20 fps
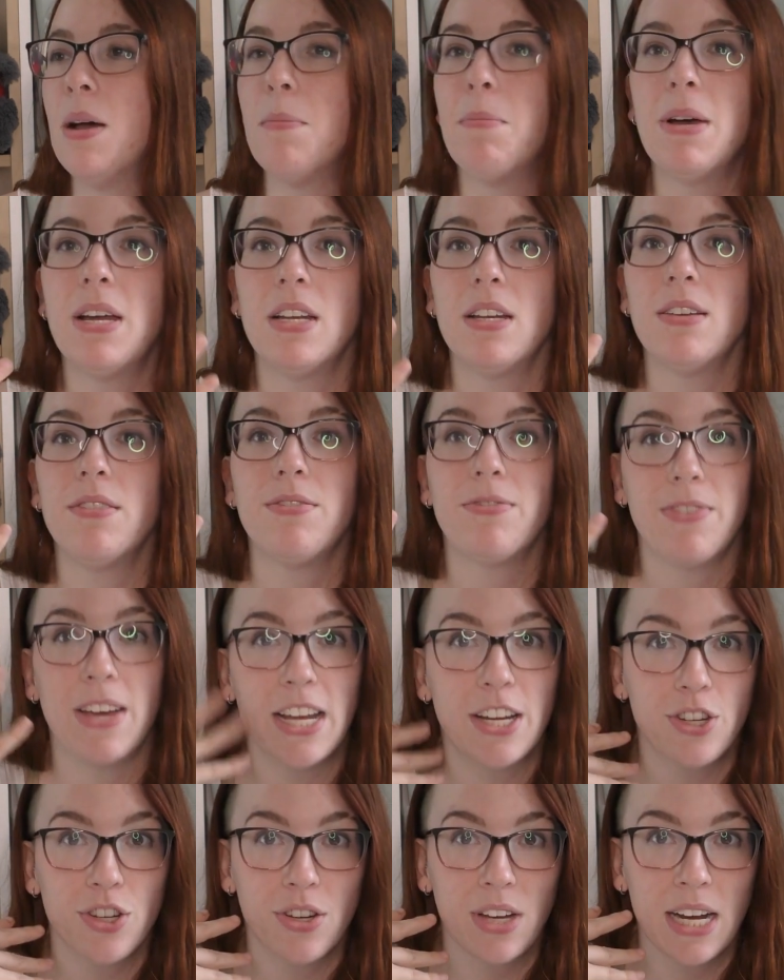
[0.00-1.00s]
But
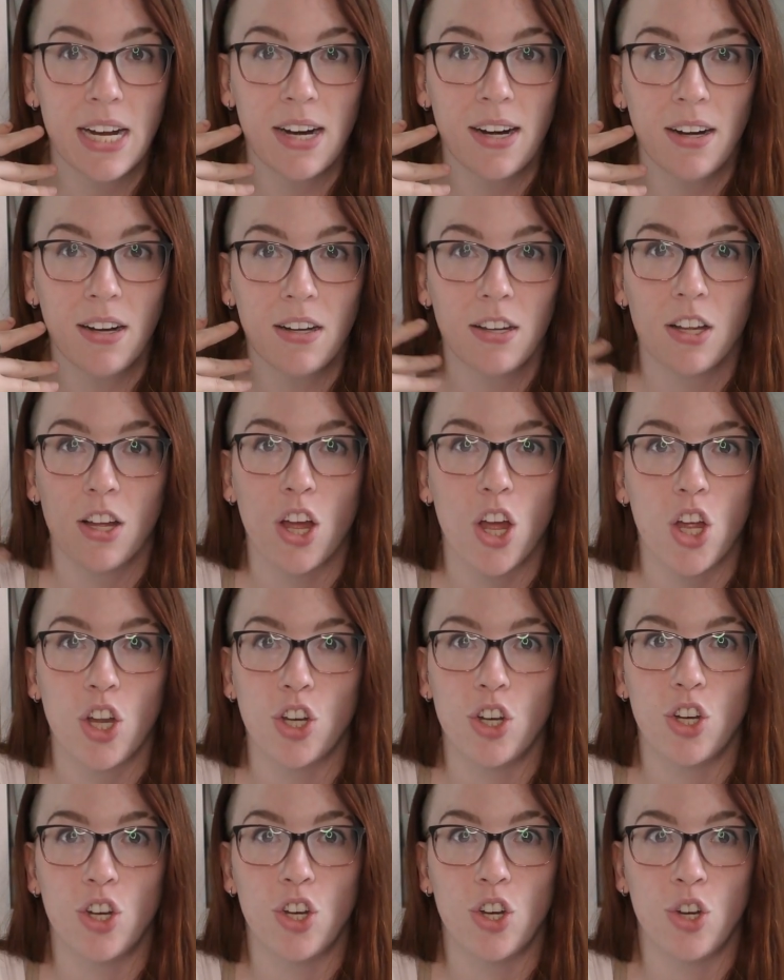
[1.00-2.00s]
facial hair,
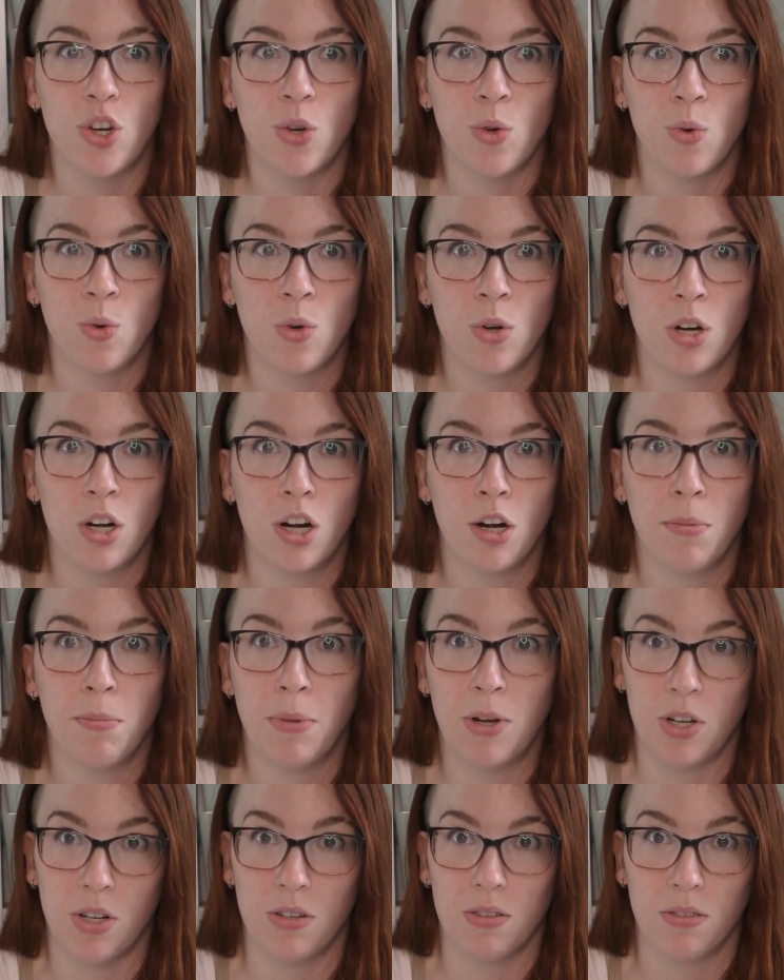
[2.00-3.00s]

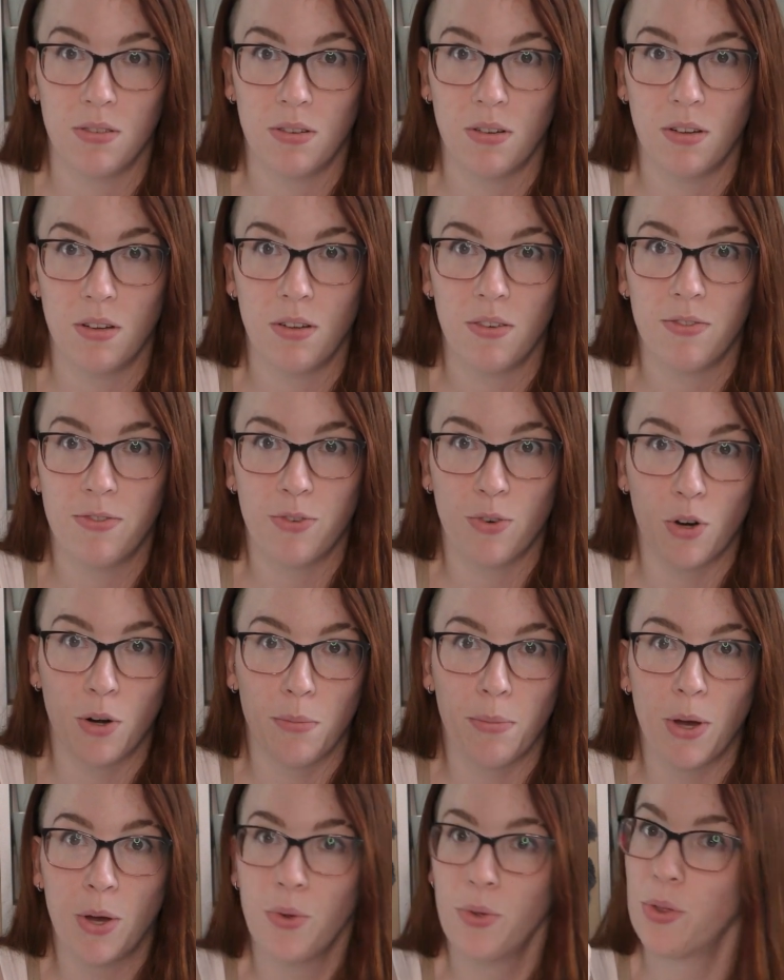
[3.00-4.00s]
normal for
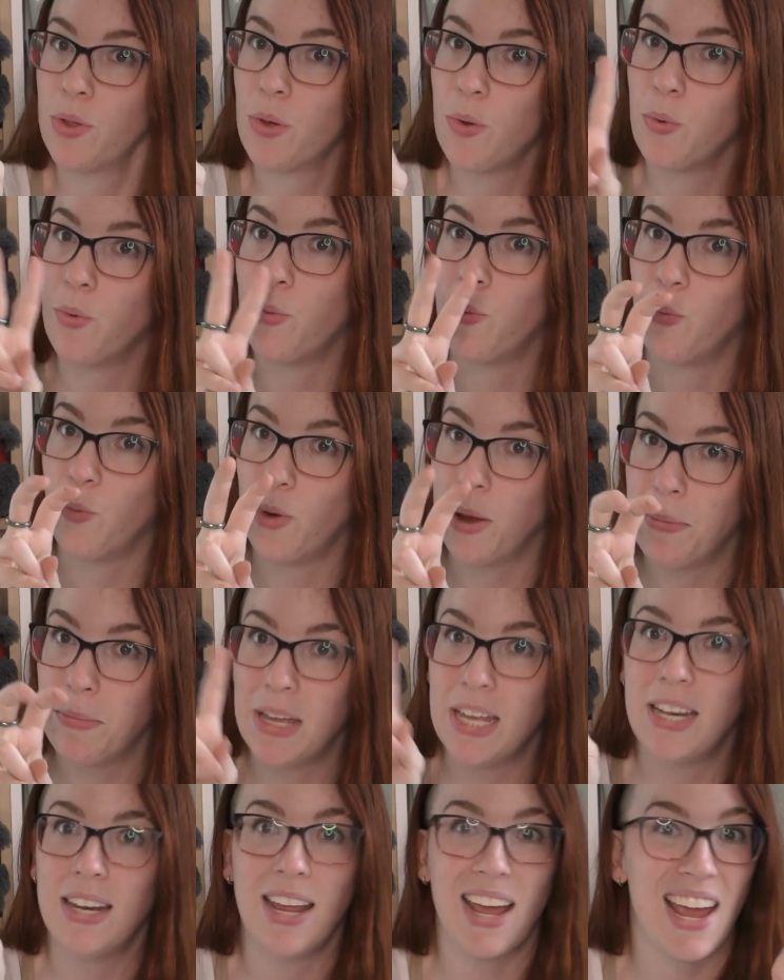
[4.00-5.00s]
both
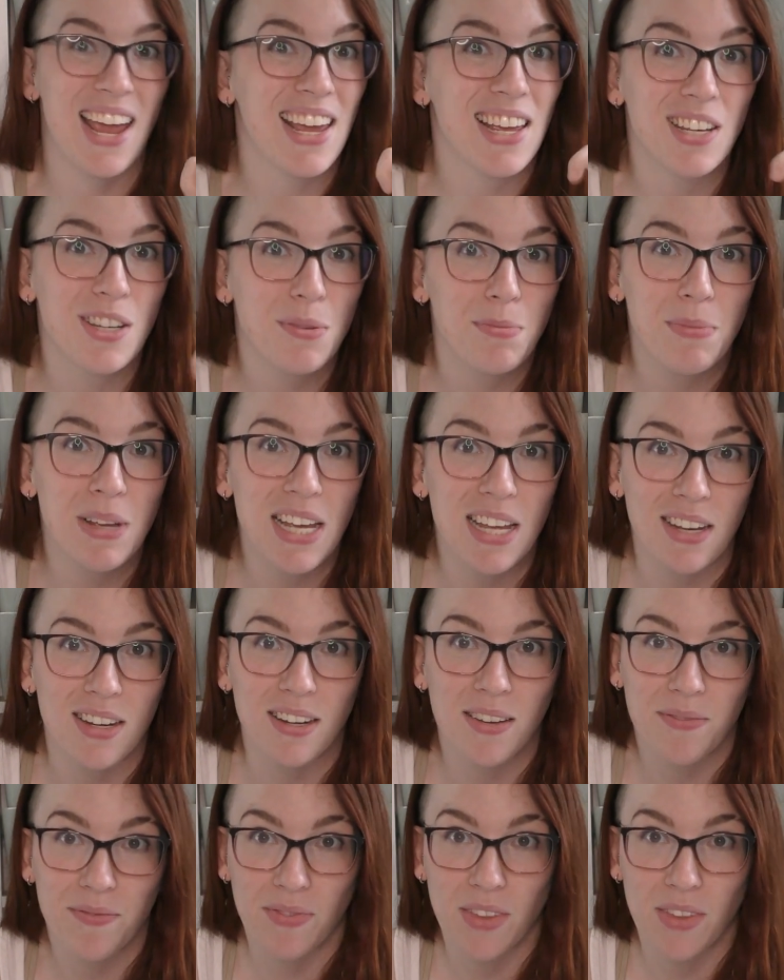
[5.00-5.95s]
women and men.